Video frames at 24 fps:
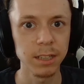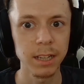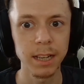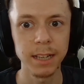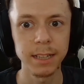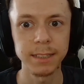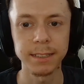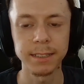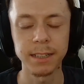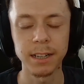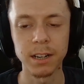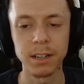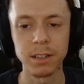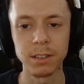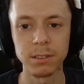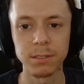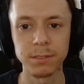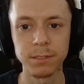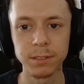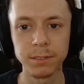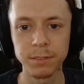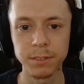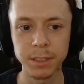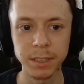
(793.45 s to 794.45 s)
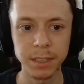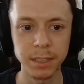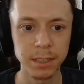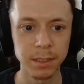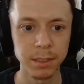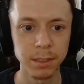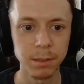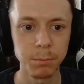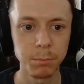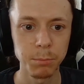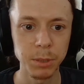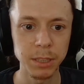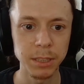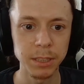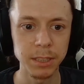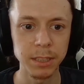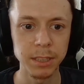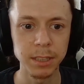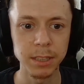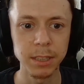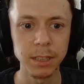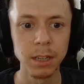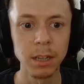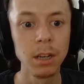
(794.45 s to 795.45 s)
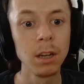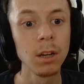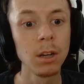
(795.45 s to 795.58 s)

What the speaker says: SR50 BT,